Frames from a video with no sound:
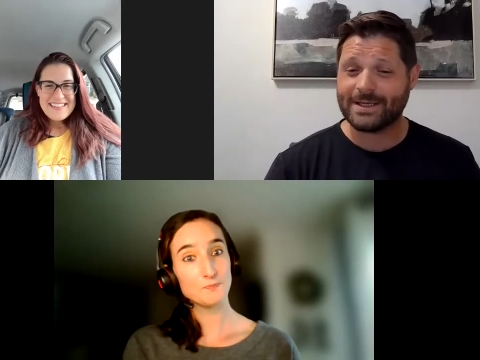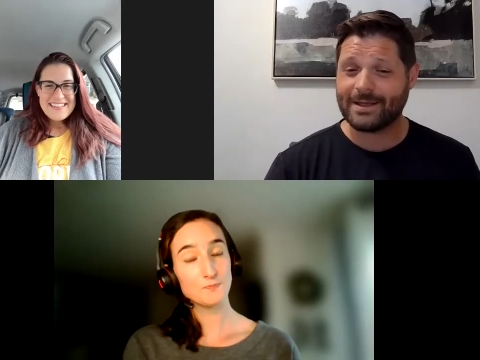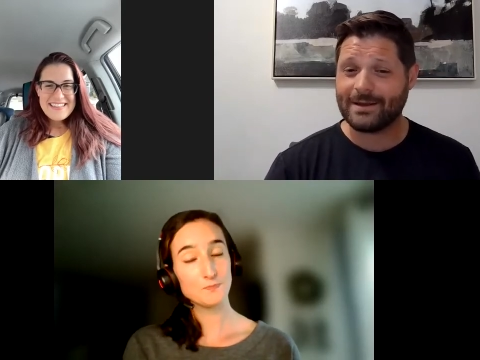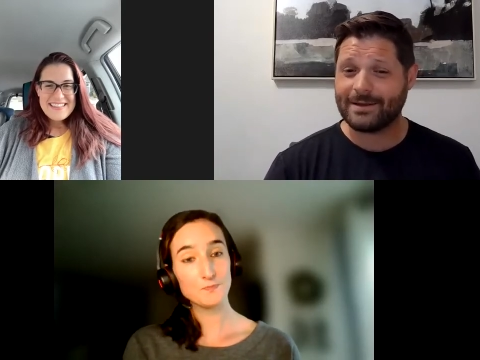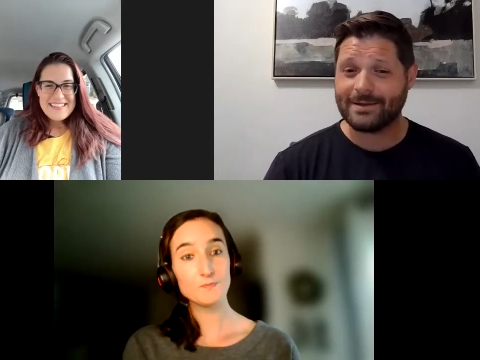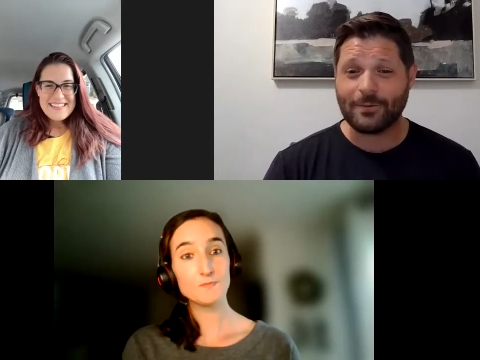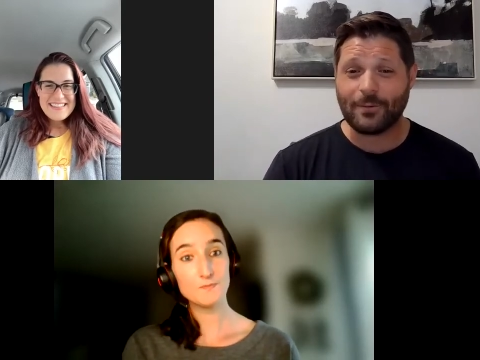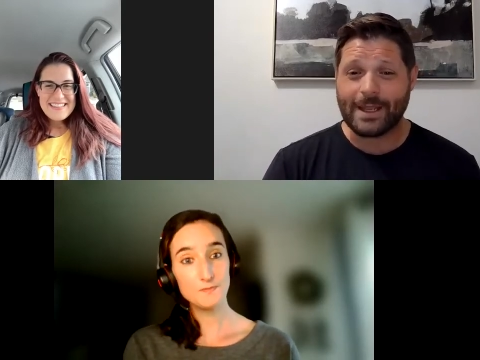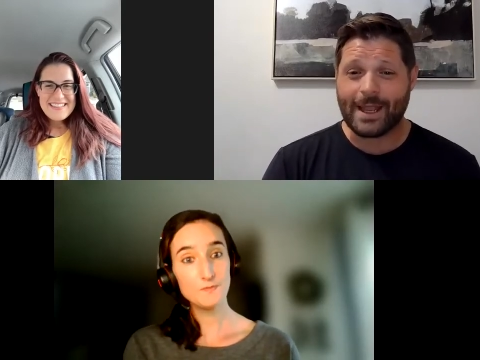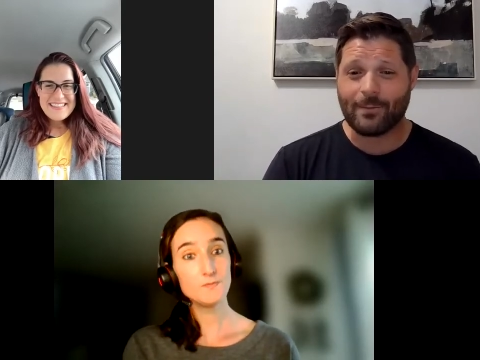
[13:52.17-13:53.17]
Speaker 1: into the
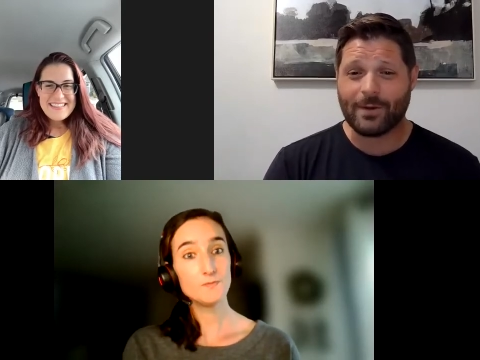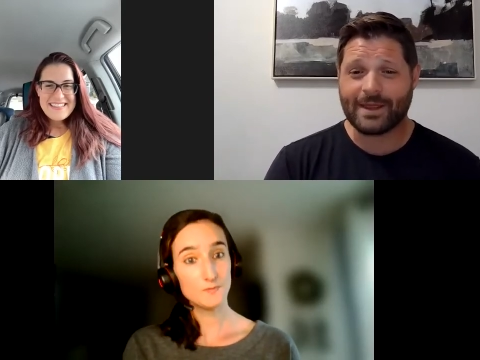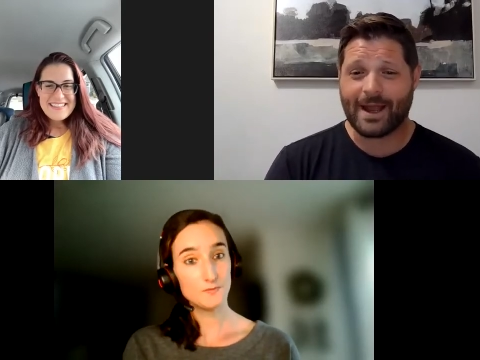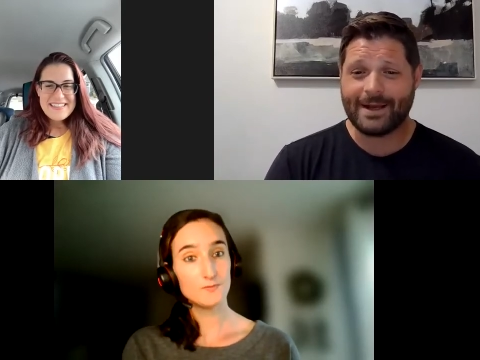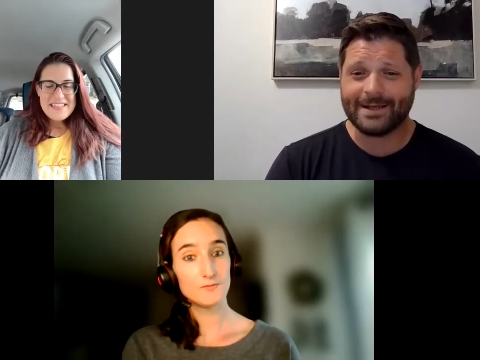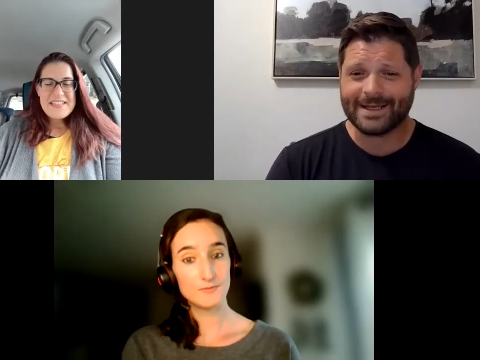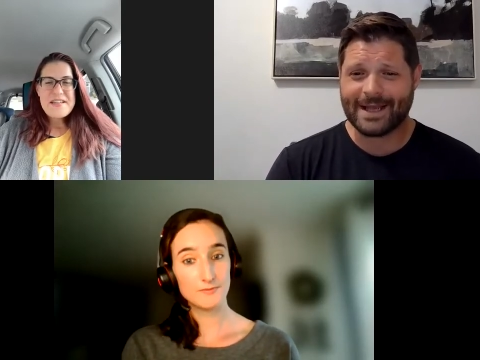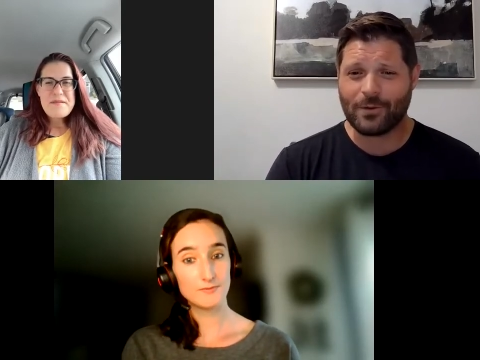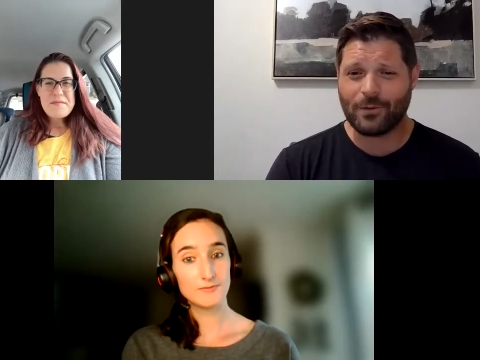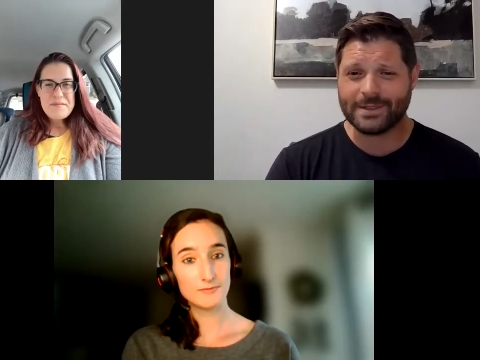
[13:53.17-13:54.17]
the weekend with
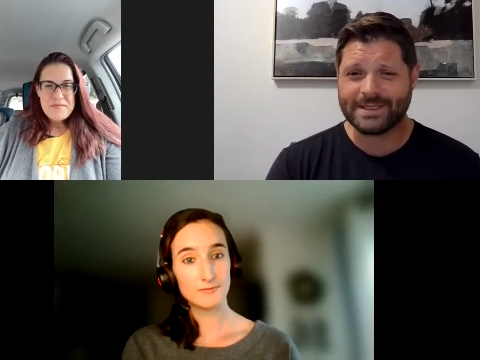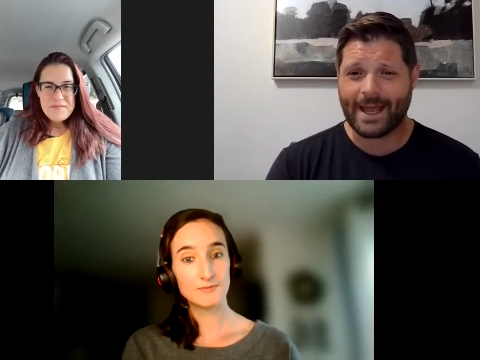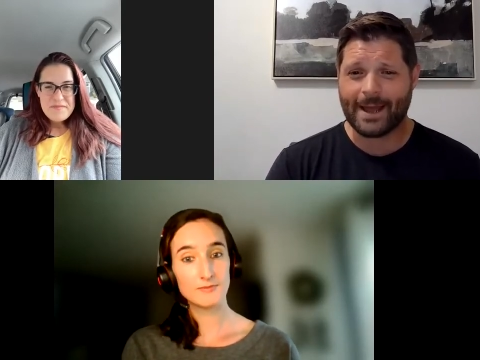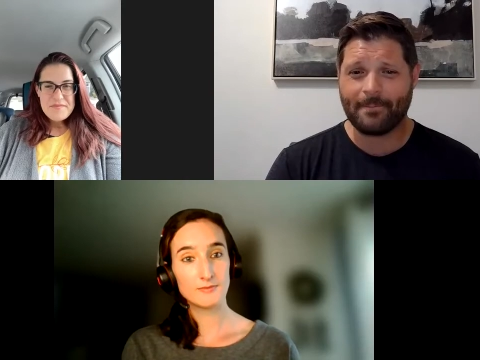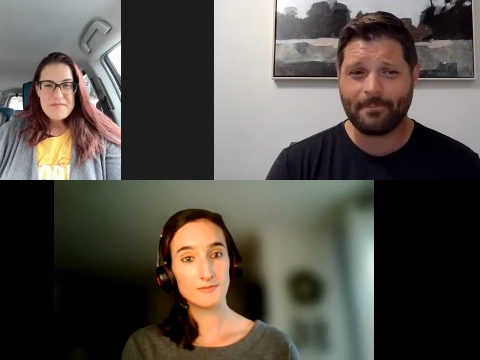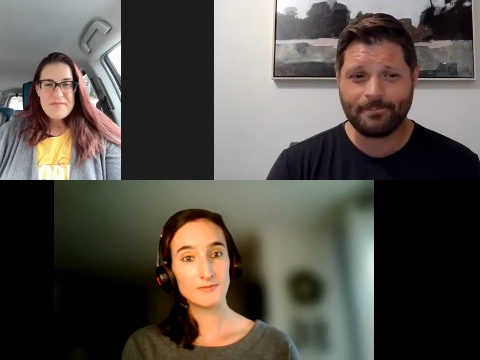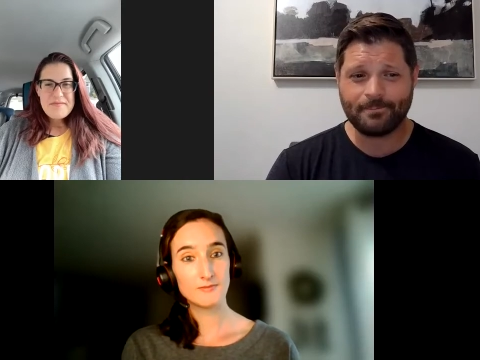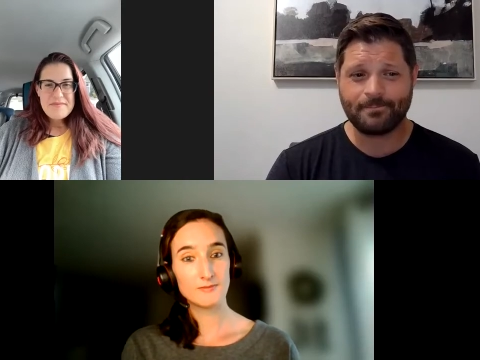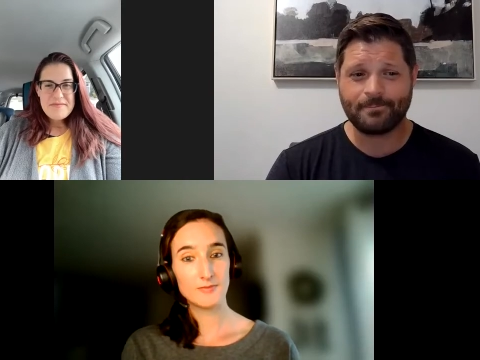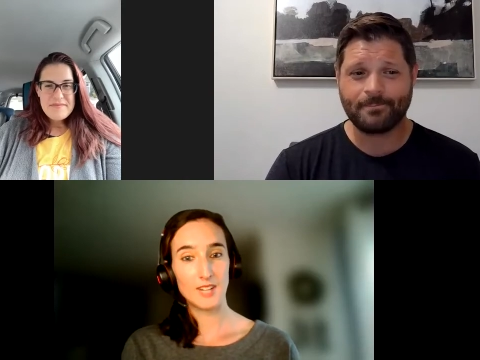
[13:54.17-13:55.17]
kindness. How cool is that?
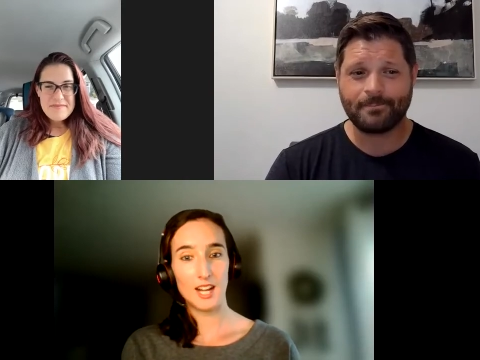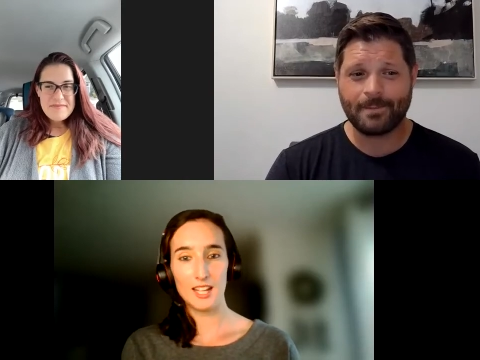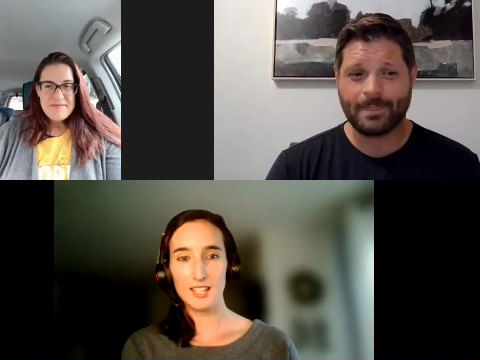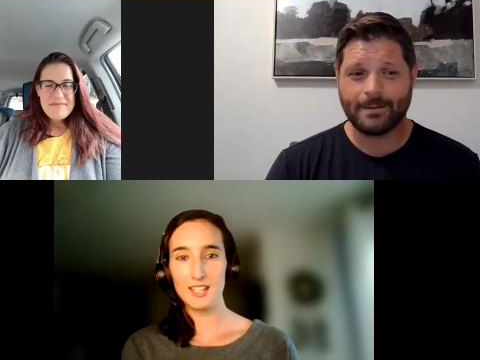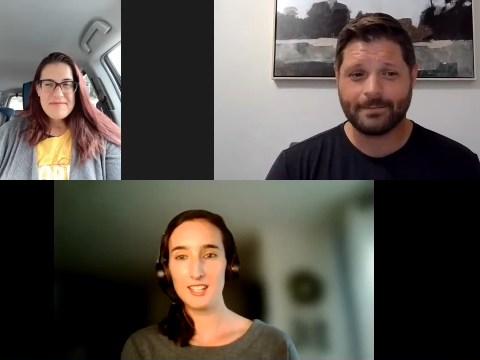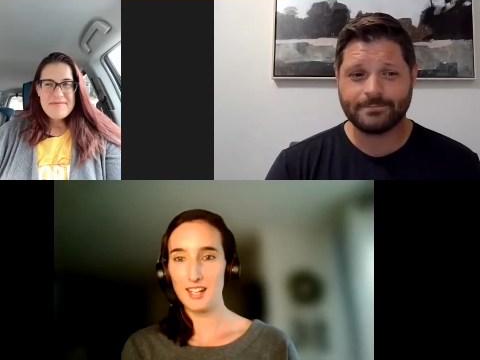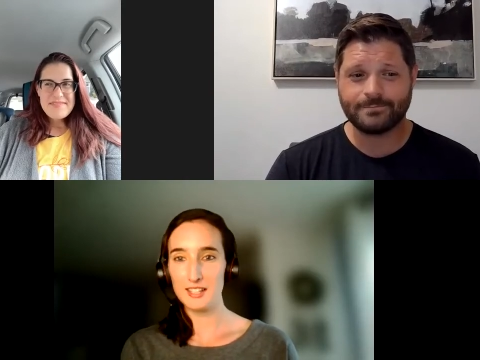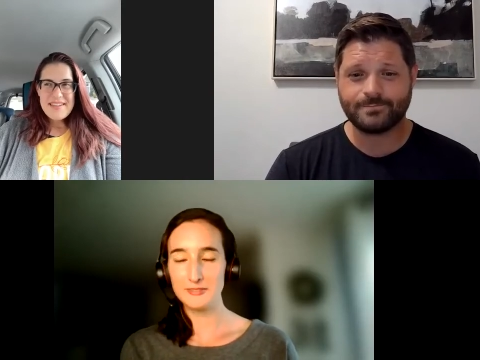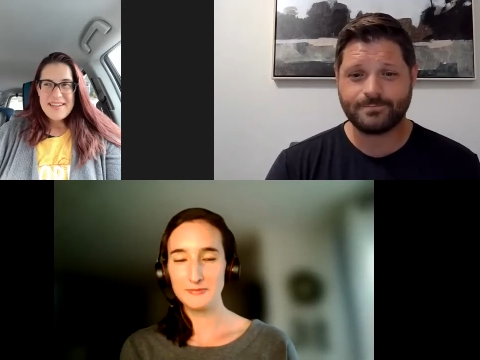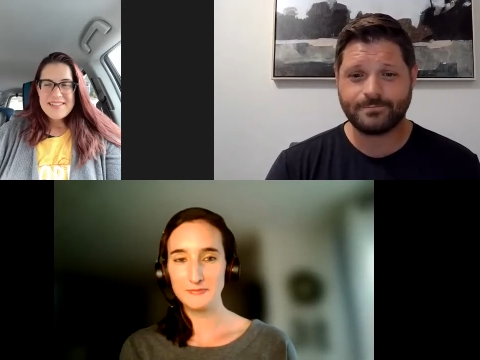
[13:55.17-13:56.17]
Speaker 2: I like
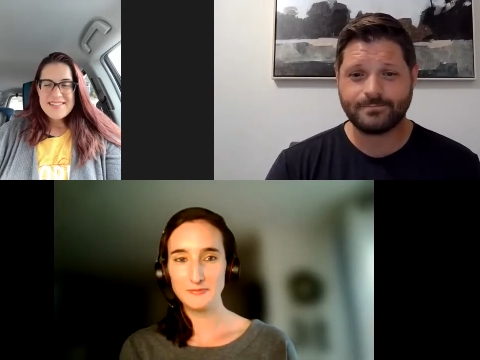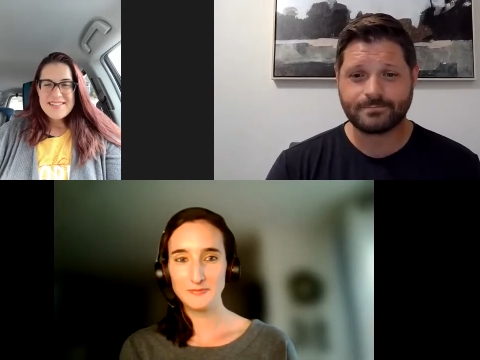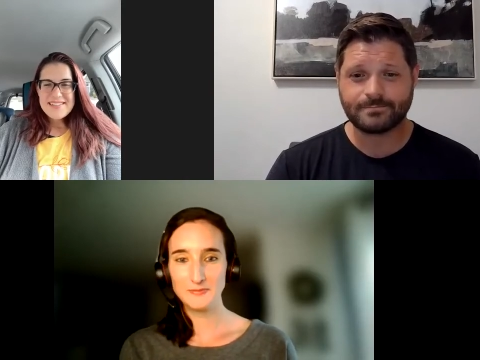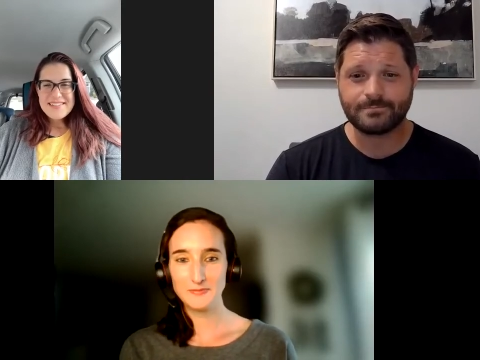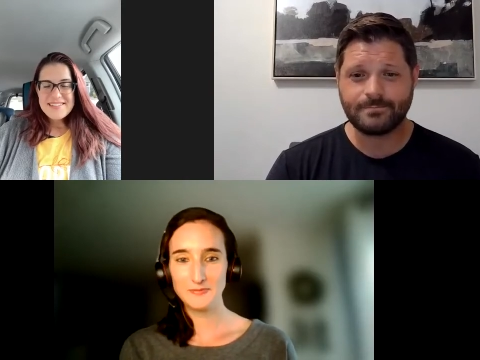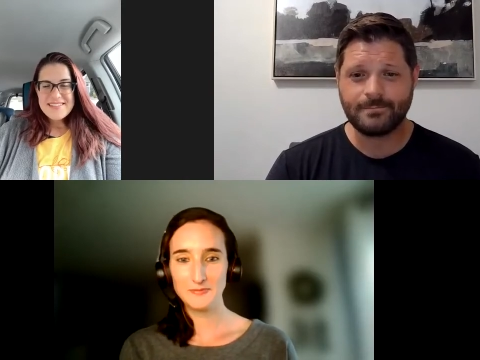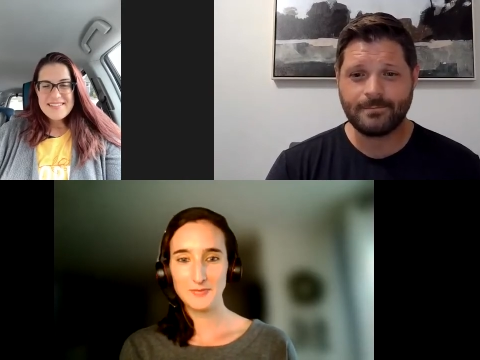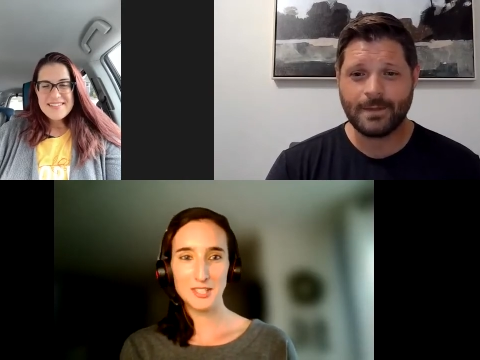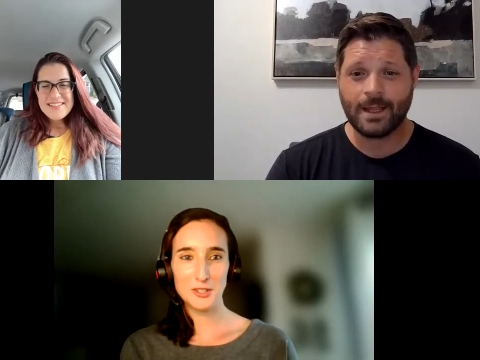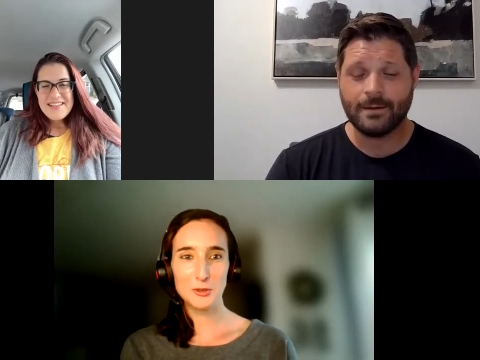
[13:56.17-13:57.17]
that.
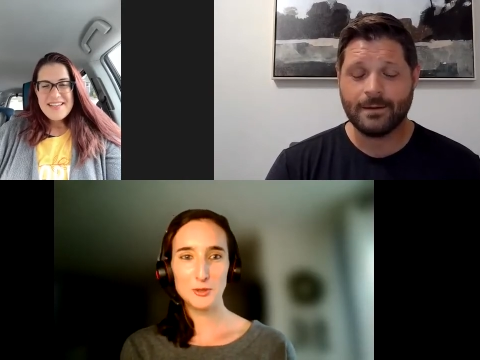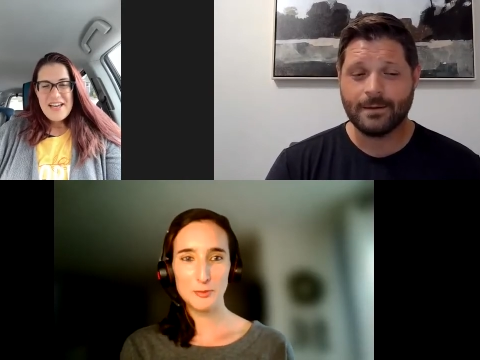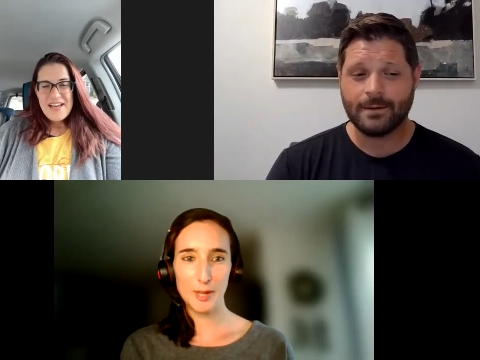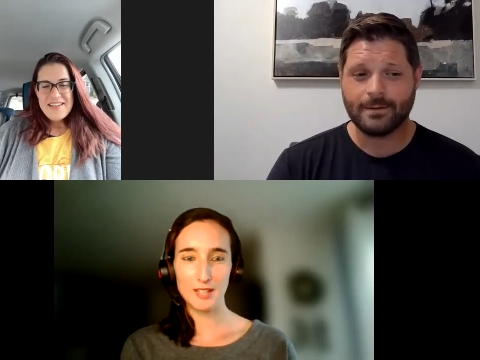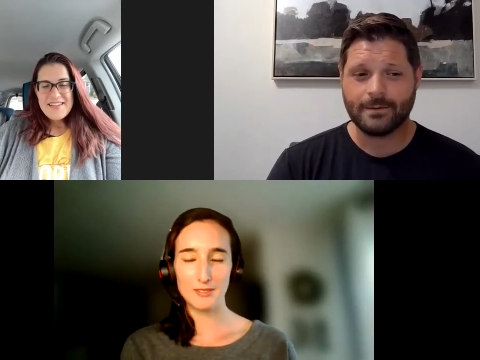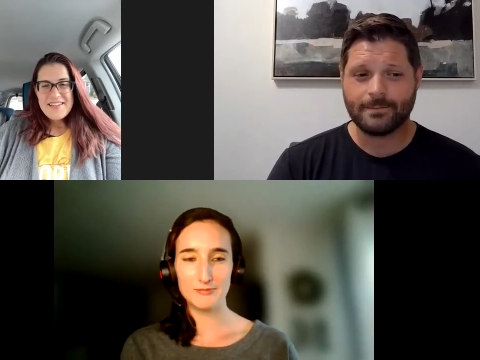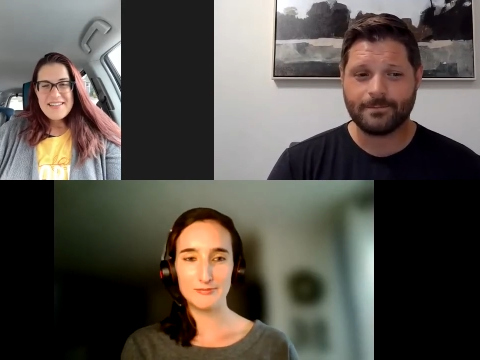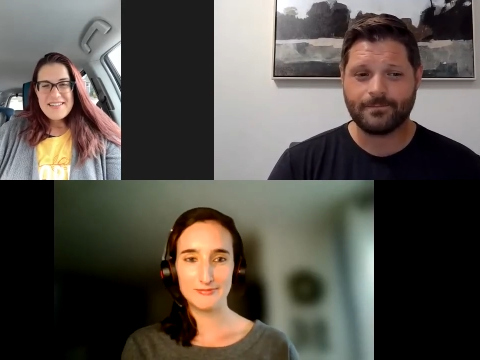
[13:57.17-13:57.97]
That's a cool spin. It's